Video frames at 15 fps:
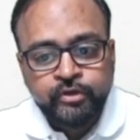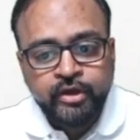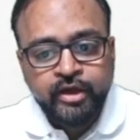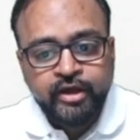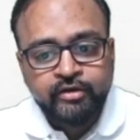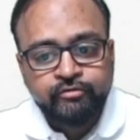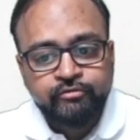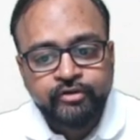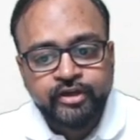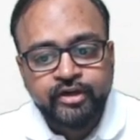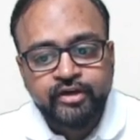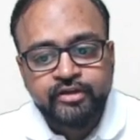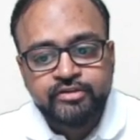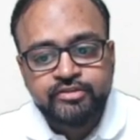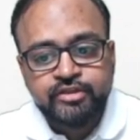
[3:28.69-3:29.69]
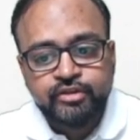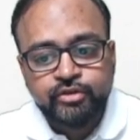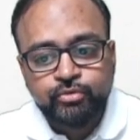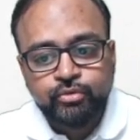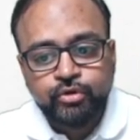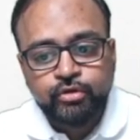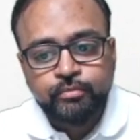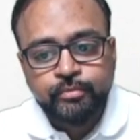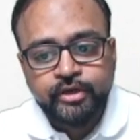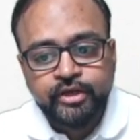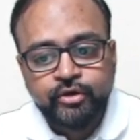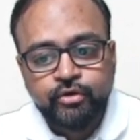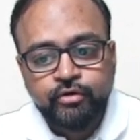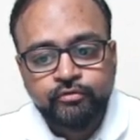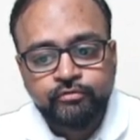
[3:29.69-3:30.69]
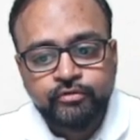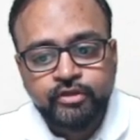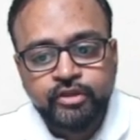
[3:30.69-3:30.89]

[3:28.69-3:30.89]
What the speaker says: And where does the neuron break off?